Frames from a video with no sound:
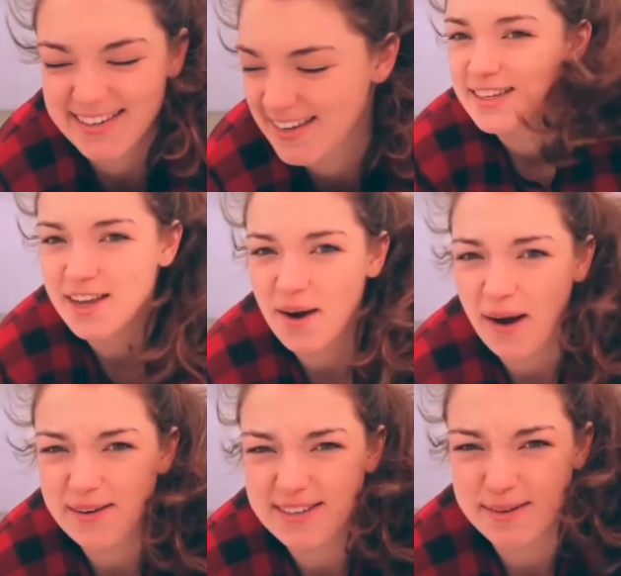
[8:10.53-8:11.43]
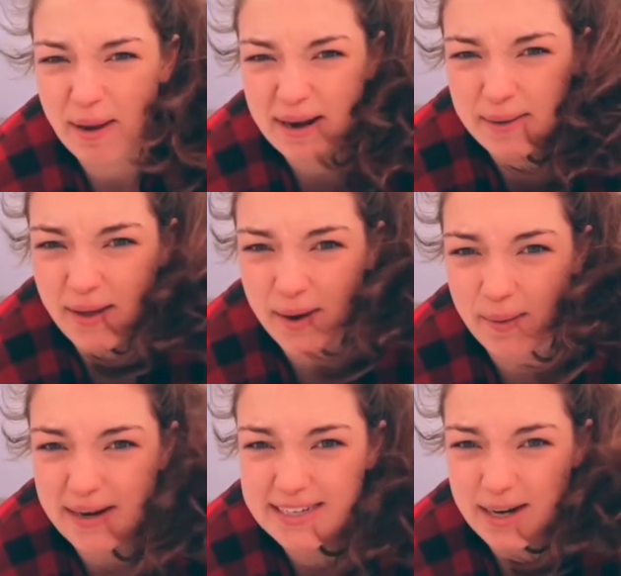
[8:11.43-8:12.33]
So I was debating whether I wanted
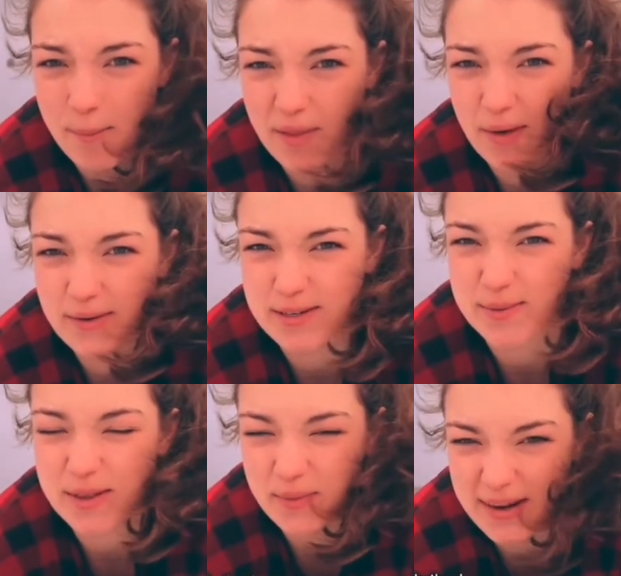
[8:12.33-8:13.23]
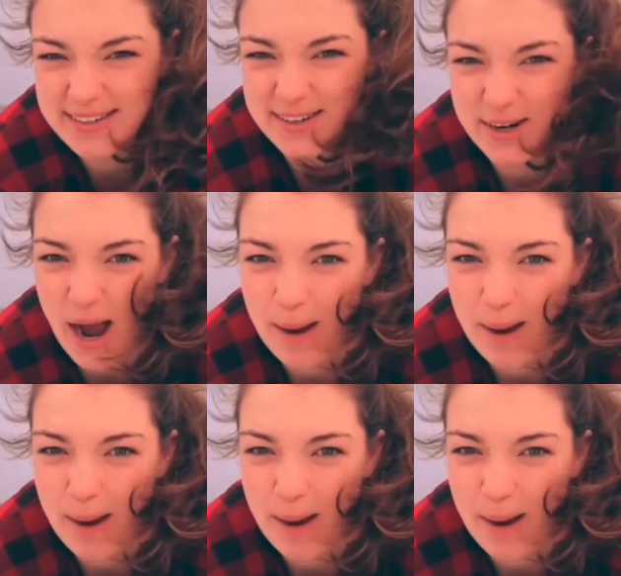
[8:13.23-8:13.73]
to jump in the ocean with the onesie or not,